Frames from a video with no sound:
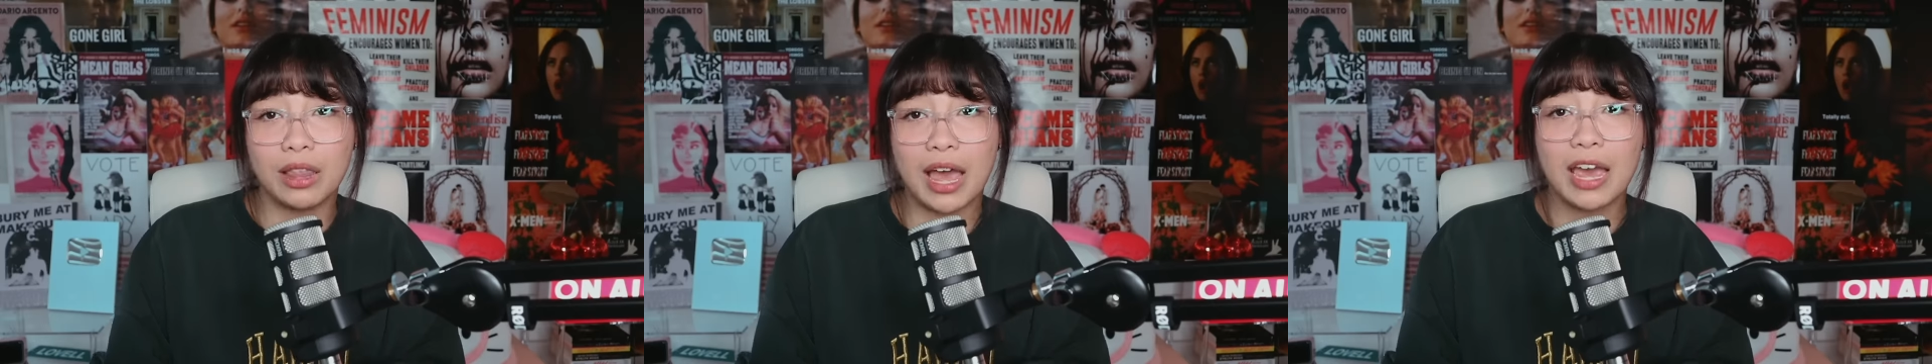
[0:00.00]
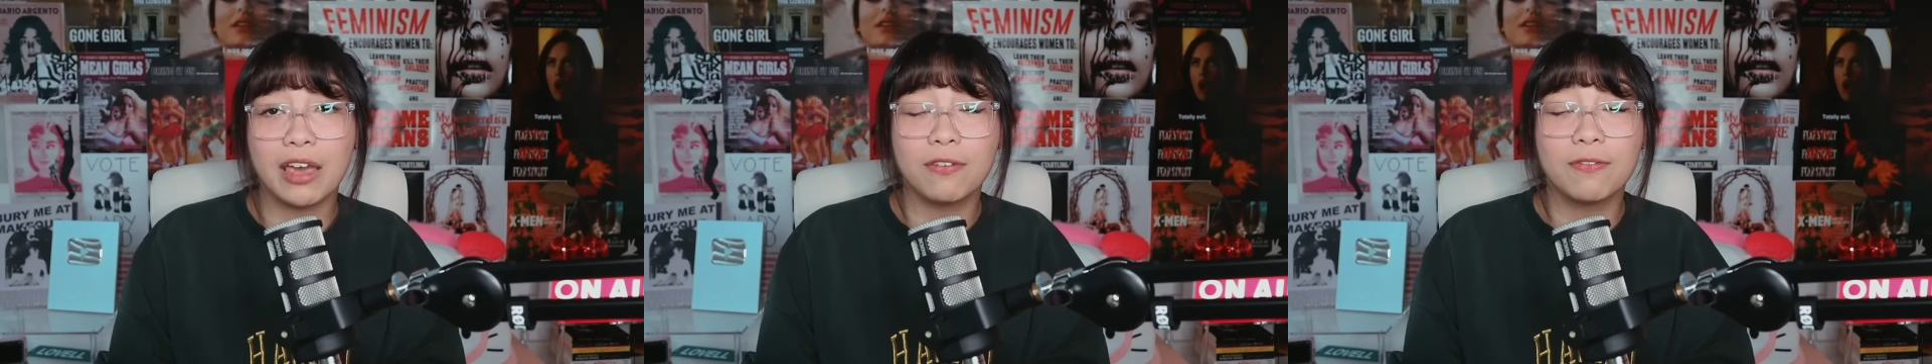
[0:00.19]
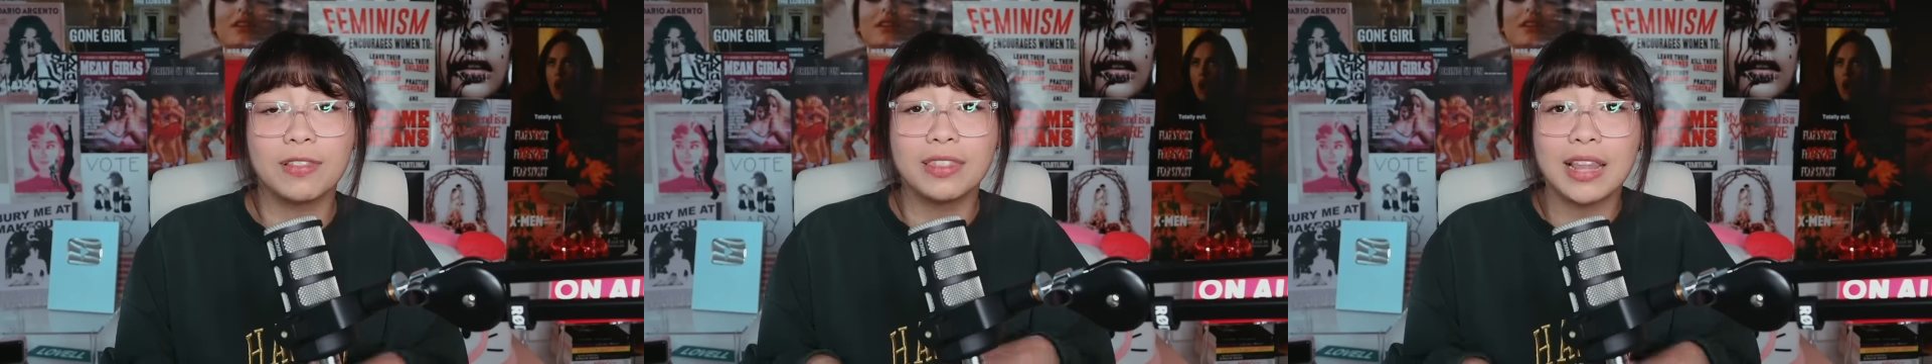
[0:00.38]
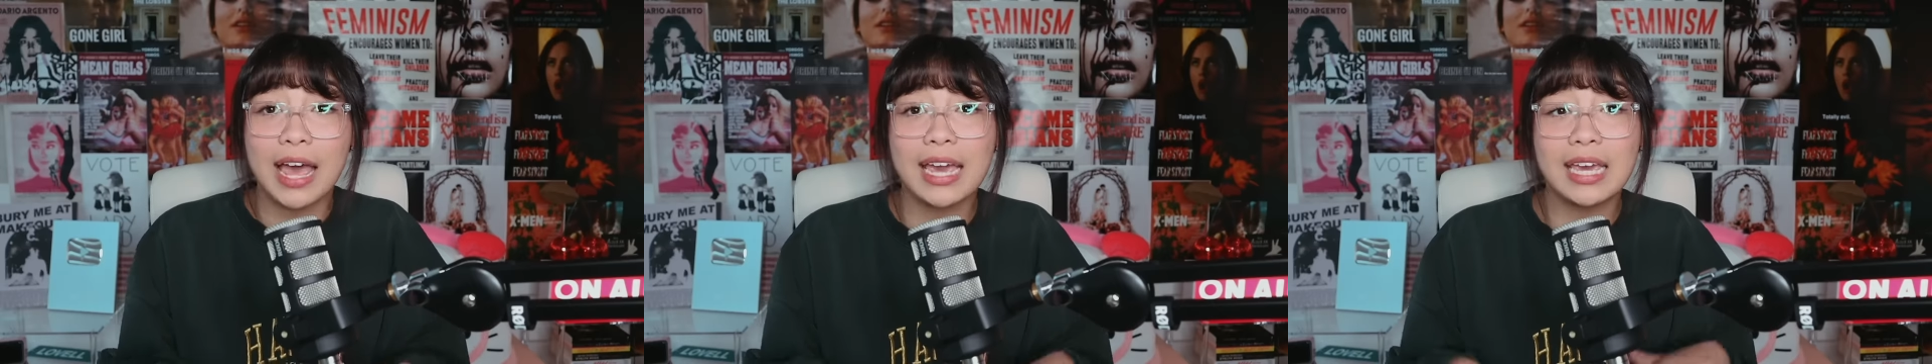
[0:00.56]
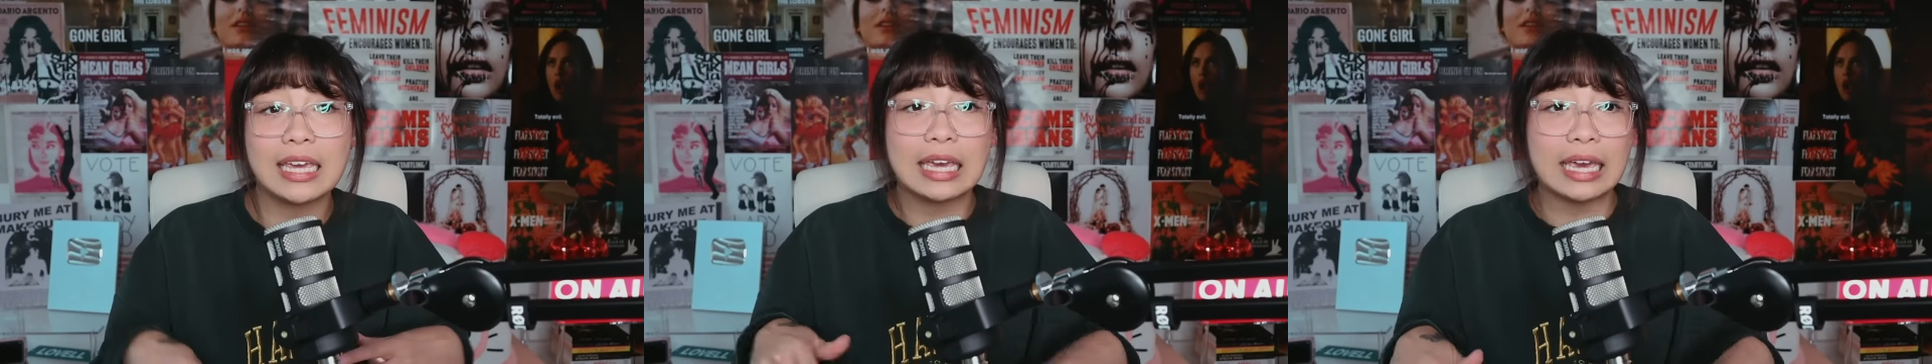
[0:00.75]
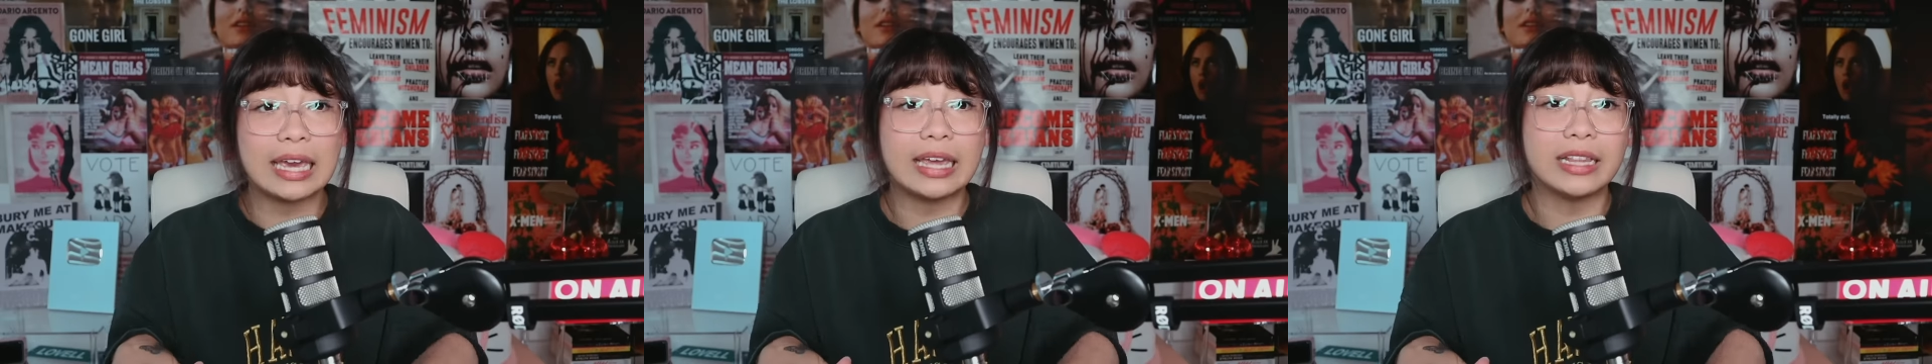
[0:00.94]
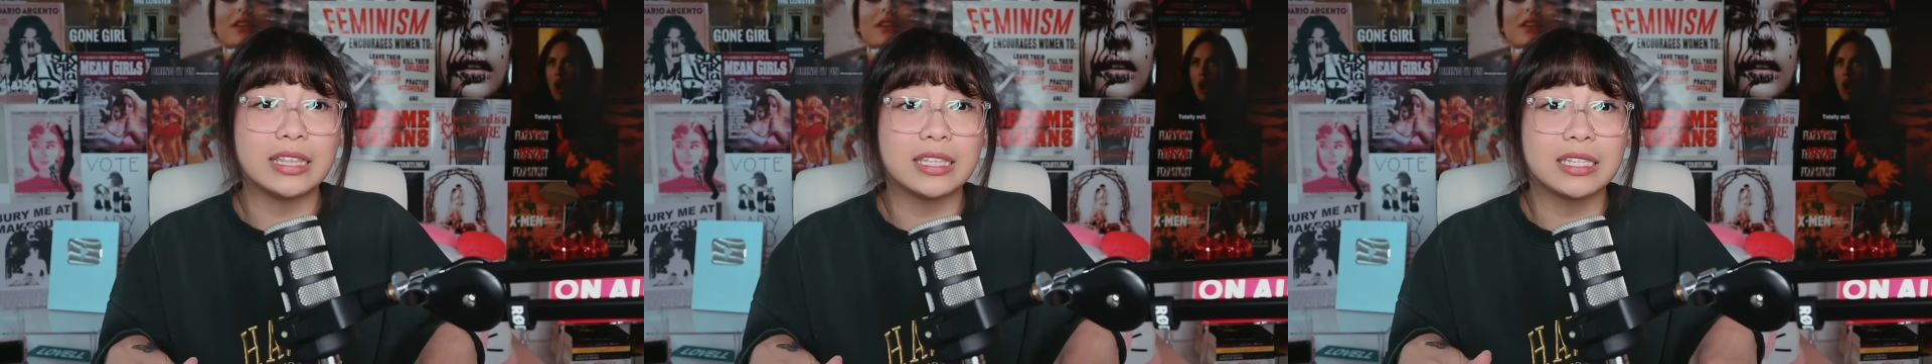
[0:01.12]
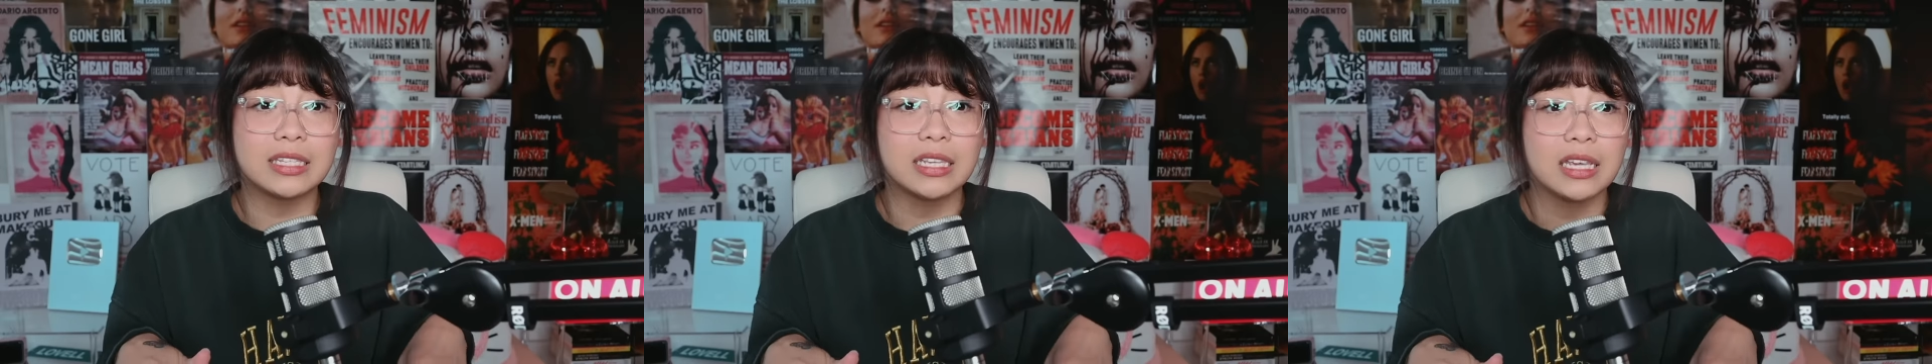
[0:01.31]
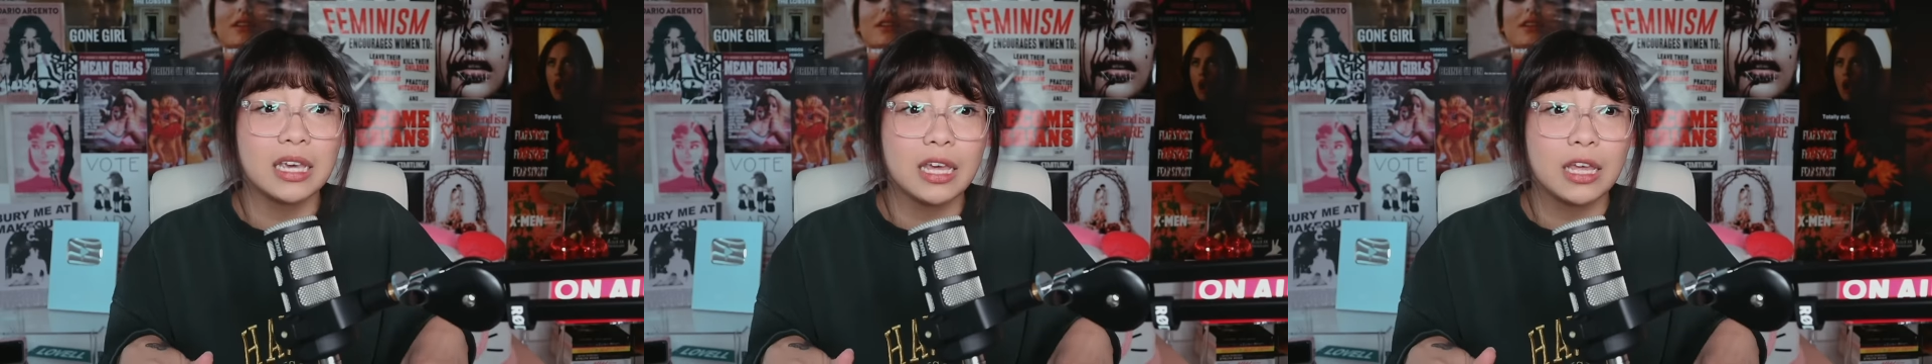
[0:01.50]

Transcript: life like it's